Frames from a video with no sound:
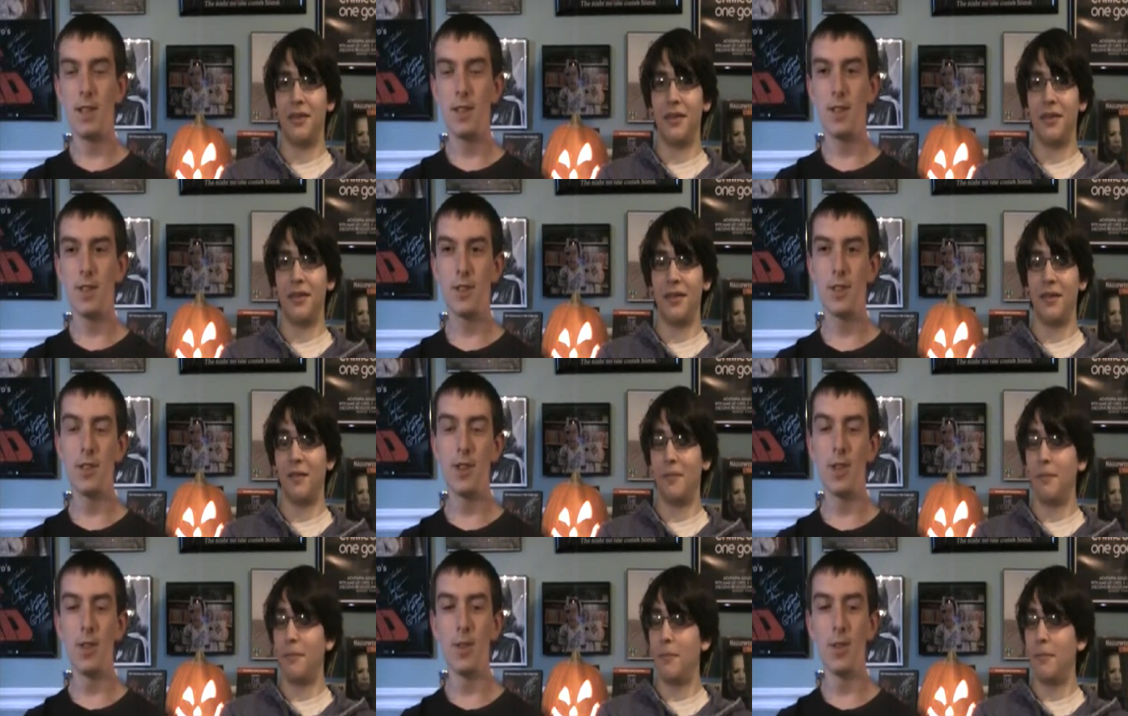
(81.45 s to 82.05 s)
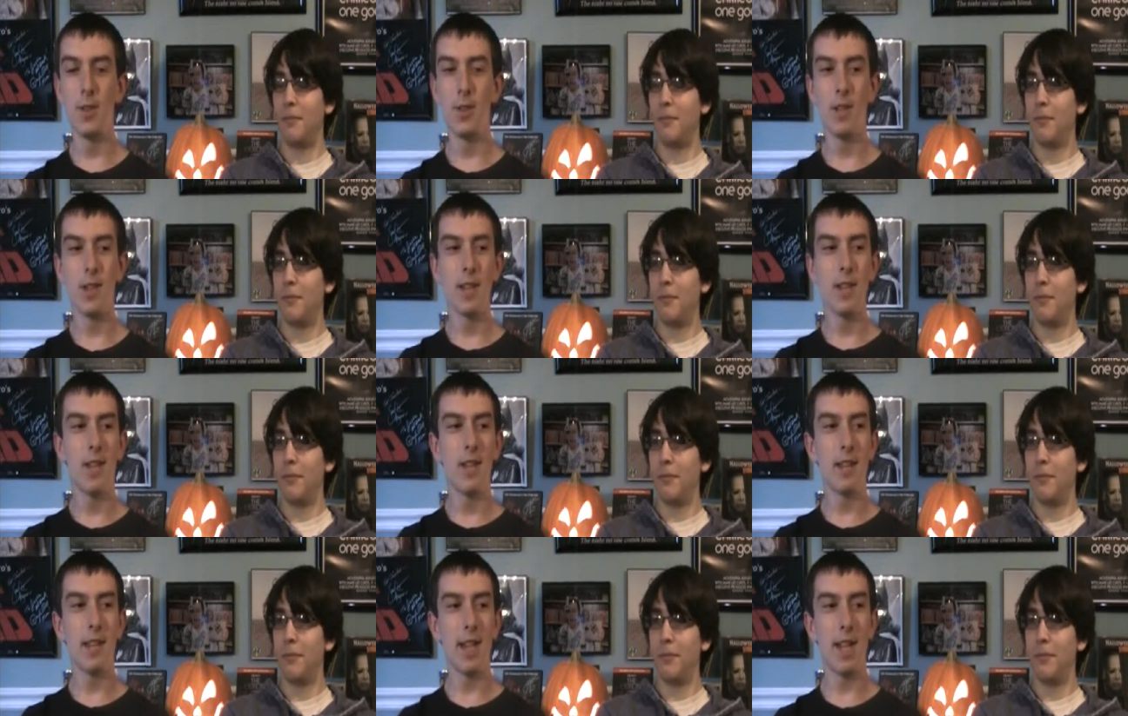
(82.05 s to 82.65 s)
Speaker 1: so
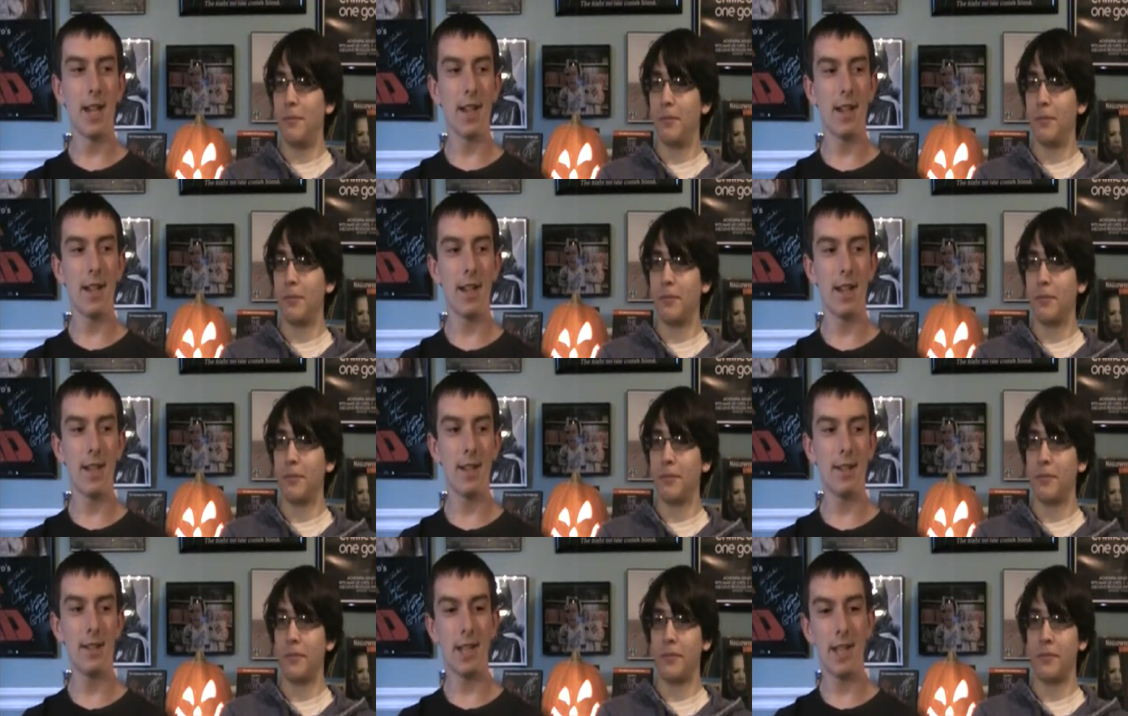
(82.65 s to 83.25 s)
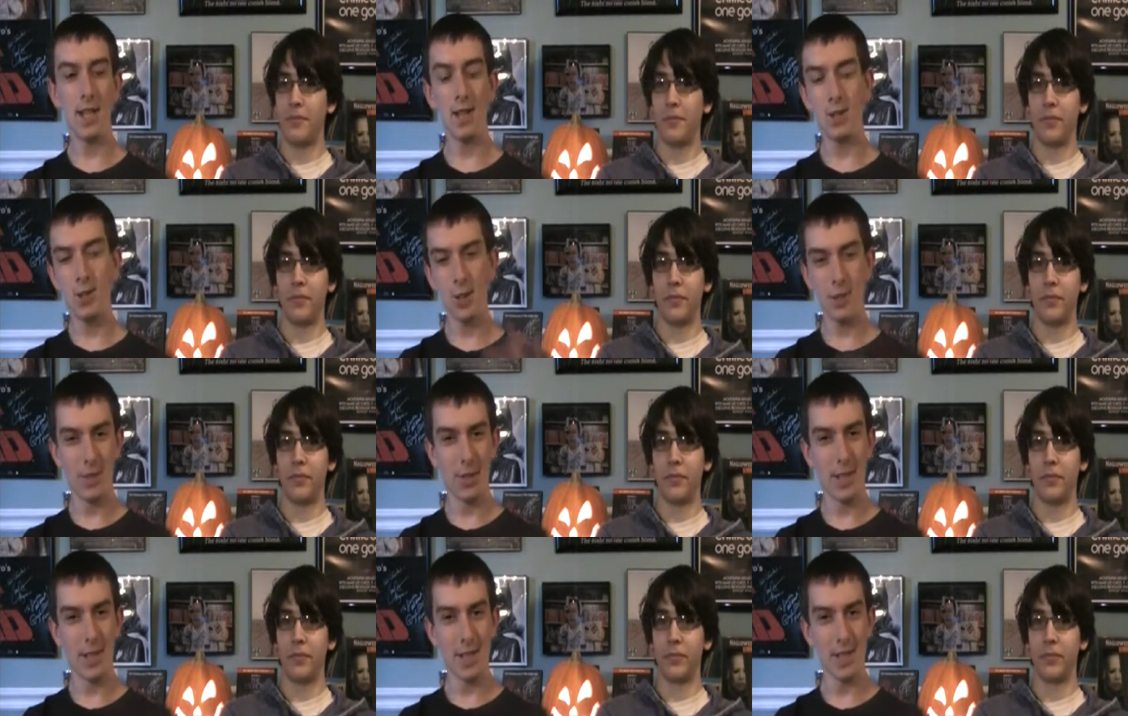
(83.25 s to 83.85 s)
that guy takes
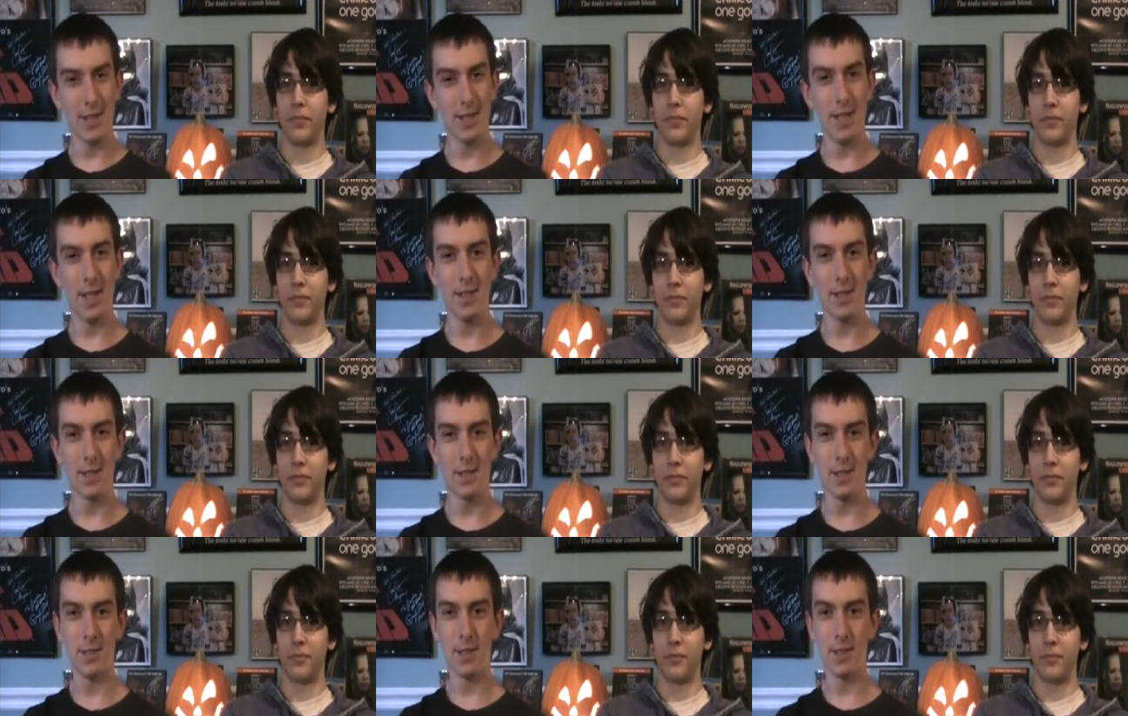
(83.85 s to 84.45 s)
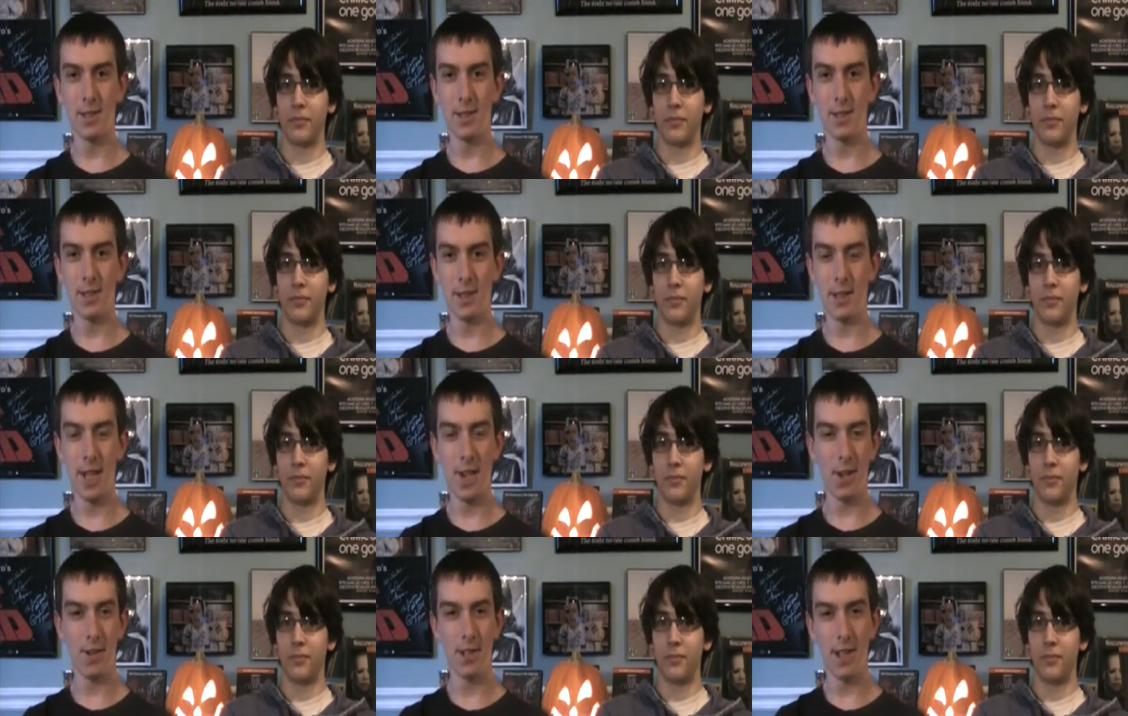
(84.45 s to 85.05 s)
over as as the
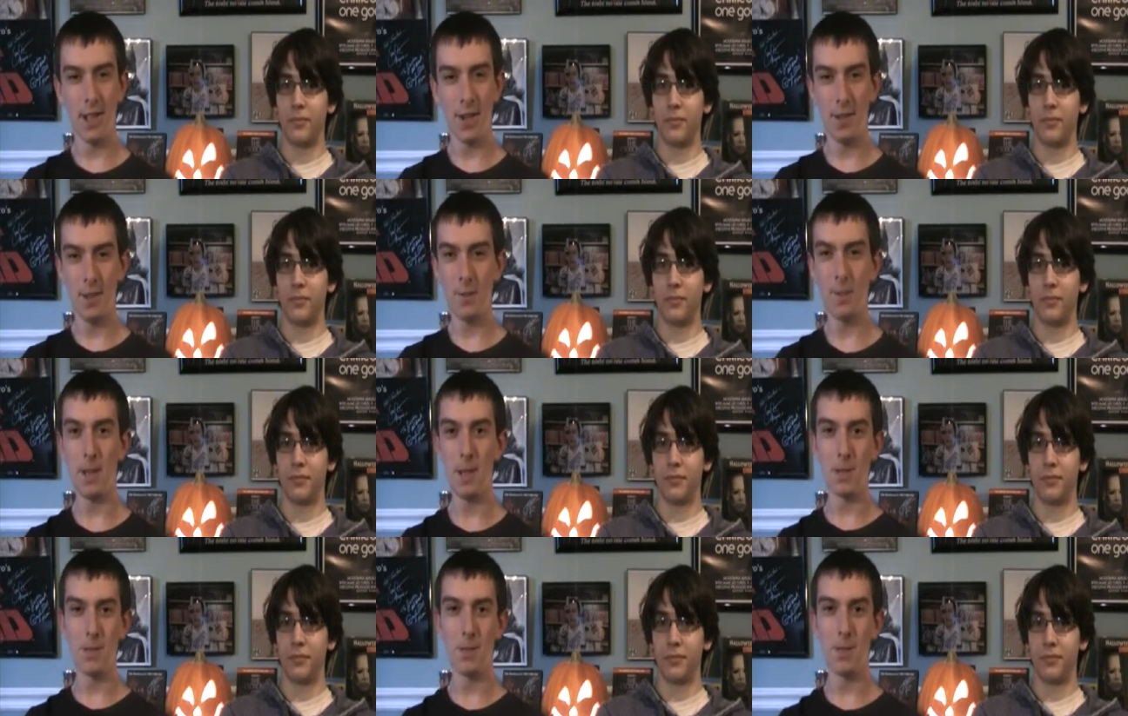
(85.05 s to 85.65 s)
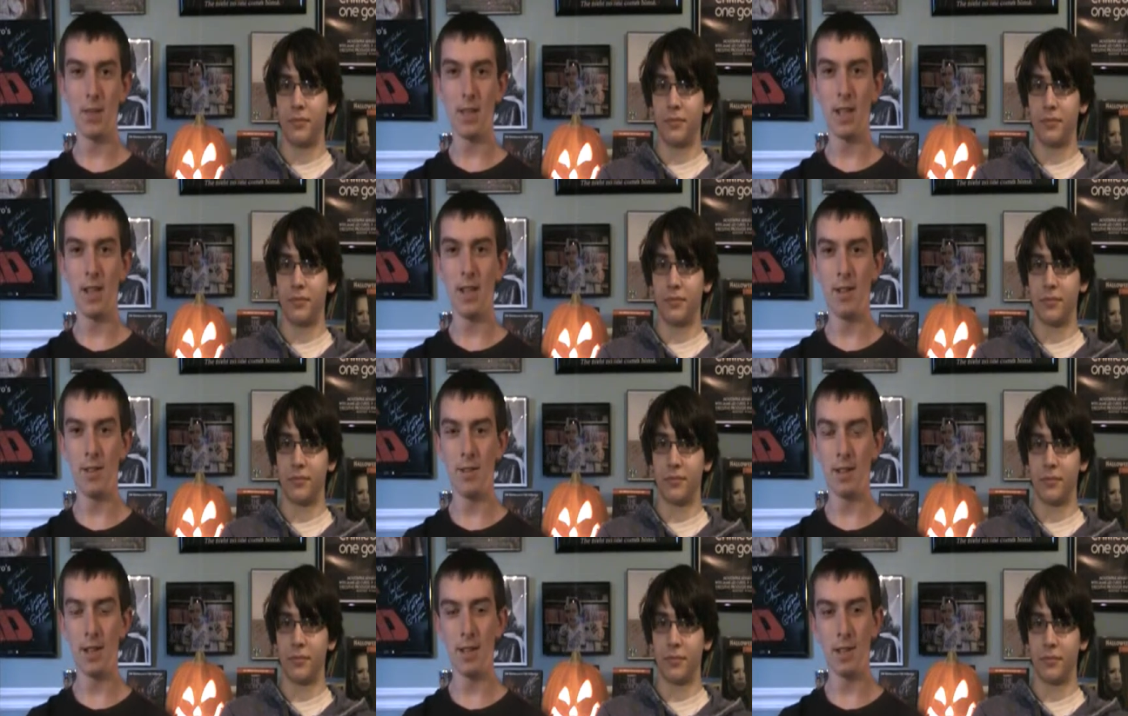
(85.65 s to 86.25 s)
caretaker of the Bates
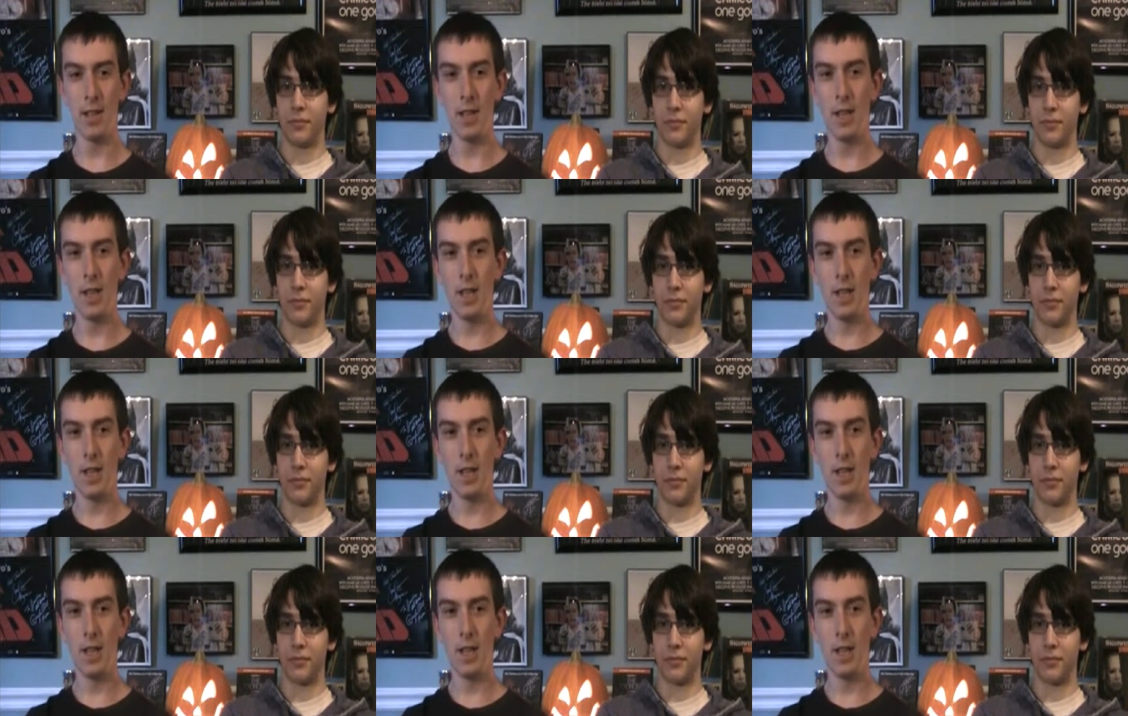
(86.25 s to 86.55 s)
motel, and like